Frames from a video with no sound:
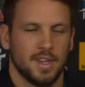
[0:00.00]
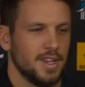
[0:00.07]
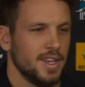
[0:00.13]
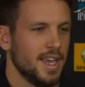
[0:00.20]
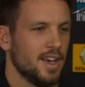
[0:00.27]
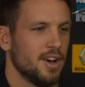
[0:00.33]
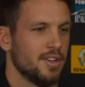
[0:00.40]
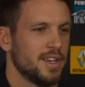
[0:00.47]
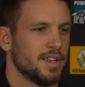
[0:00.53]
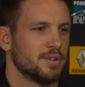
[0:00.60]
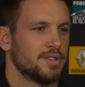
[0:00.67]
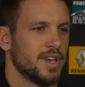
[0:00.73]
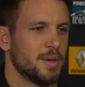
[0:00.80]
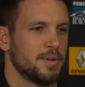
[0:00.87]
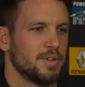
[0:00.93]
Yeah, I think it'll
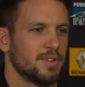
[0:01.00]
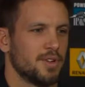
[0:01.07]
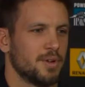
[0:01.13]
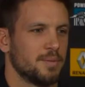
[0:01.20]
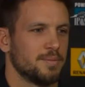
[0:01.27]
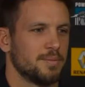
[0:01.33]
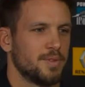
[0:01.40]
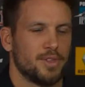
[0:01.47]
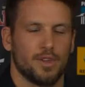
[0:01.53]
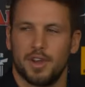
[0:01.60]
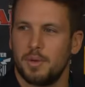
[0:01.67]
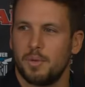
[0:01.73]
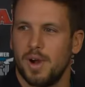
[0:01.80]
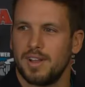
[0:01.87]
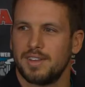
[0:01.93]
take me till I'm
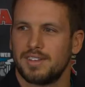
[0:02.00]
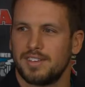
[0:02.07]
31,